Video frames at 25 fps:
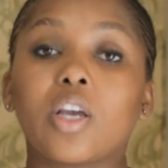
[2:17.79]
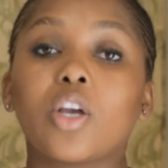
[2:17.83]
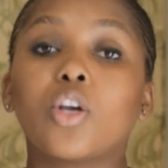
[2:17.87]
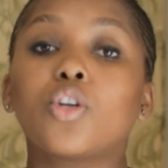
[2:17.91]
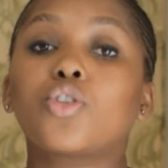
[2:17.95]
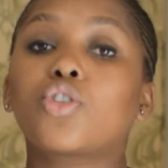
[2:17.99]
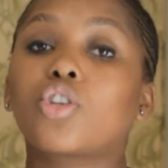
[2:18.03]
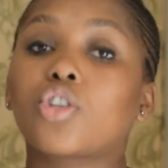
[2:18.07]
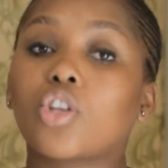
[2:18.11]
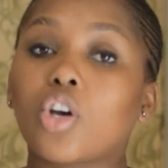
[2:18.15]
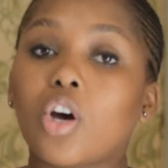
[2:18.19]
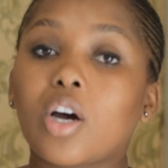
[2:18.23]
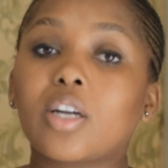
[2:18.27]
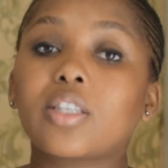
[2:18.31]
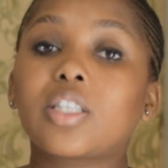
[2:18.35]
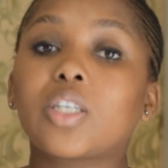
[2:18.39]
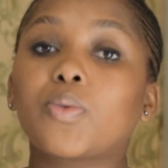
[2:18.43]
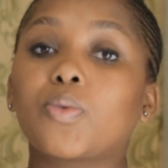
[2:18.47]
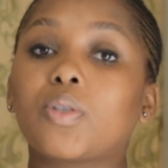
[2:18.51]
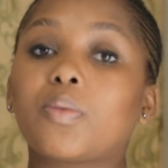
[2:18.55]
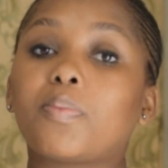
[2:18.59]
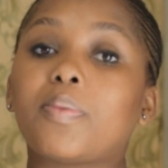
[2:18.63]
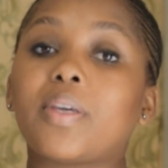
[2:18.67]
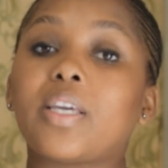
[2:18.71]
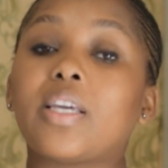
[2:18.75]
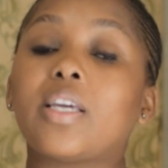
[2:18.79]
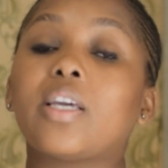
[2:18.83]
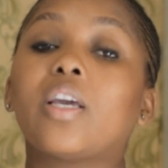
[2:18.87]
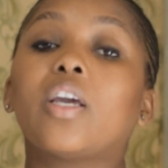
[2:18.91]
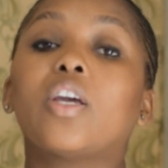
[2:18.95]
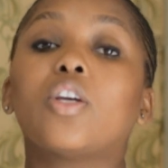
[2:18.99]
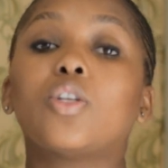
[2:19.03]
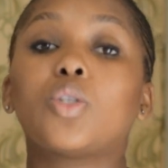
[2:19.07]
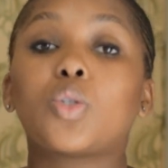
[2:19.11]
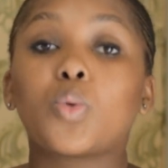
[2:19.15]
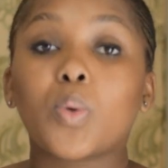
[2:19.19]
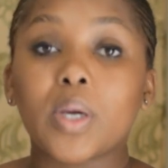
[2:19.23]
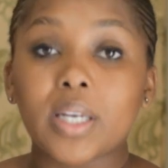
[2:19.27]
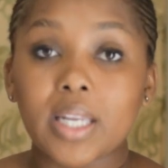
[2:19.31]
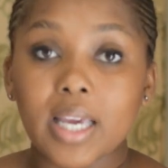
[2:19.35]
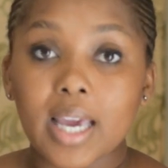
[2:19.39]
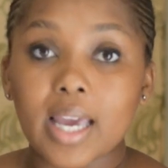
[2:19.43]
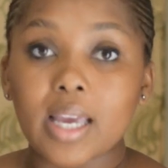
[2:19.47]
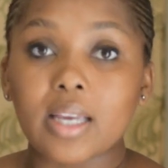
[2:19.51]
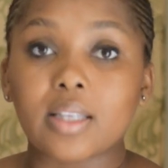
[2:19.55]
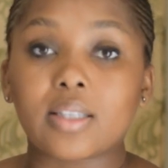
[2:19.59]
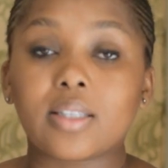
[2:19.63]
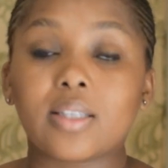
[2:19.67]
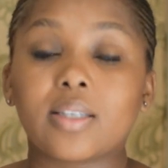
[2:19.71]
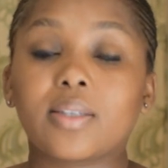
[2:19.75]
So the answer would be
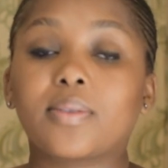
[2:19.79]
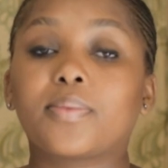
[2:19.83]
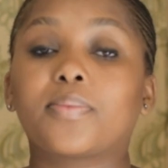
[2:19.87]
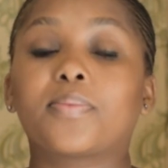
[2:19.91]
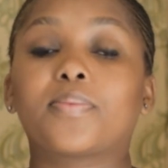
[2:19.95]
28.